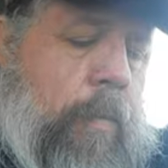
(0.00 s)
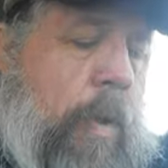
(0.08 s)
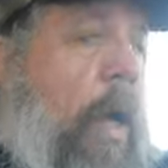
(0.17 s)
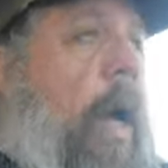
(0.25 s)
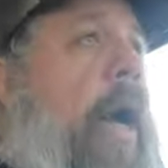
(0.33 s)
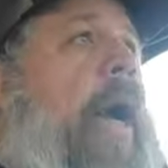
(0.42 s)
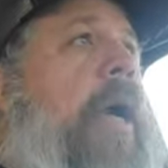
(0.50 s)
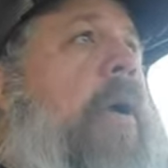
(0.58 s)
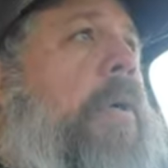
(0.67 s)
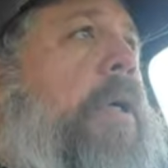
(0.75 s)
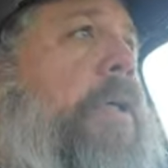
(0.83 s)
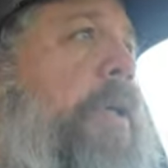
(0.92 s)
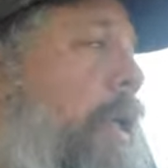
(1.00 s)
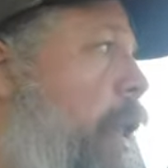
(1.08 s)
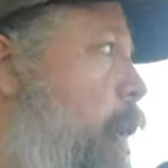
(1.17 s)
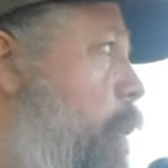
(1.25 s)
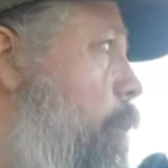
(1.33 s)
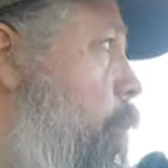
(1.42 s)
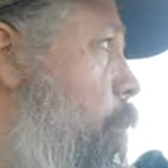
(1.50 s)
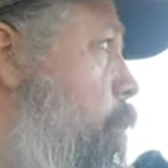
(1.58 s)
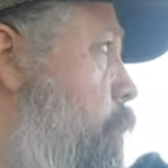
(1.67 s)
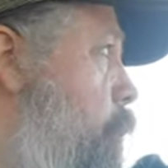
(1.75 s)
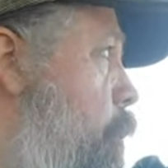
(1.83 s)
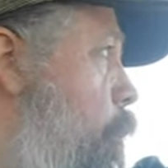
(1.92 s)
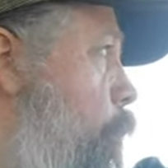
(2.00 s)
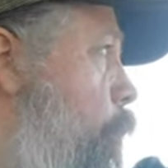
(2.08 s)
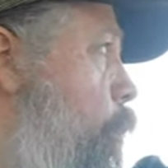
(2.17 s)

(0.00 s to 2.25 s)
I will, CDN. So,